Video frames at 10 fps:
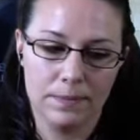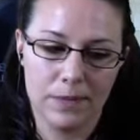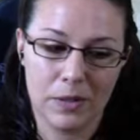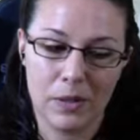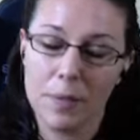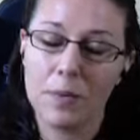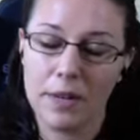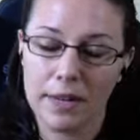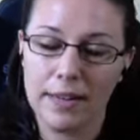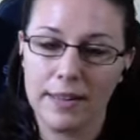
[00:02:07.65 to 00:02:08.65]

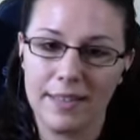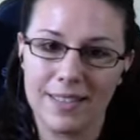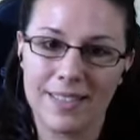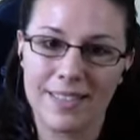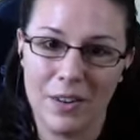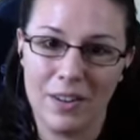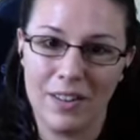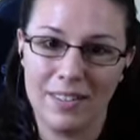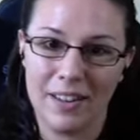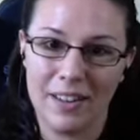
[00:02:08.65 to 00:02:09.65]
collaborating that's
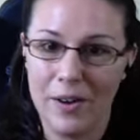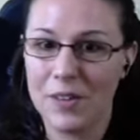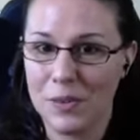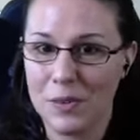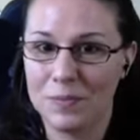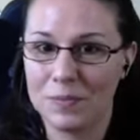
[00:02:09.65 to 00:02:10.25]
not hierarchical.